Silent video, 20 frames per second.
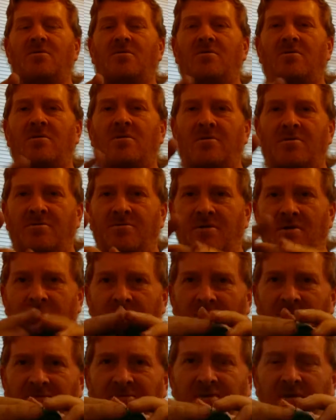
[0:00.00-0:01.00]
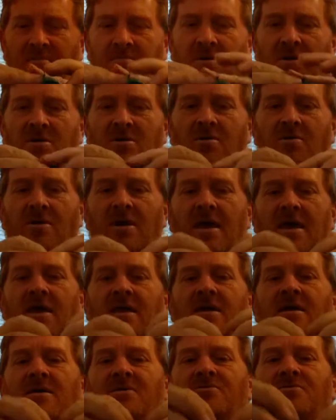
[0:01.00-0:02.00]
or the rest of the balloon
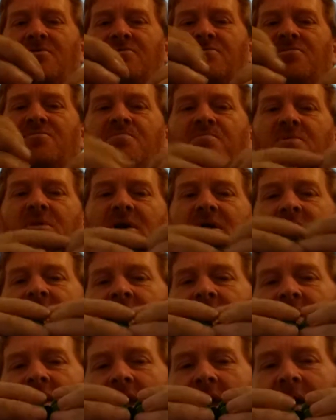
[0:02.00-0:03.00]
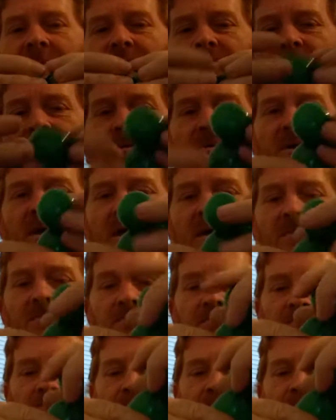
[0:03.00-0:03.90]
and then just split it in half, okay?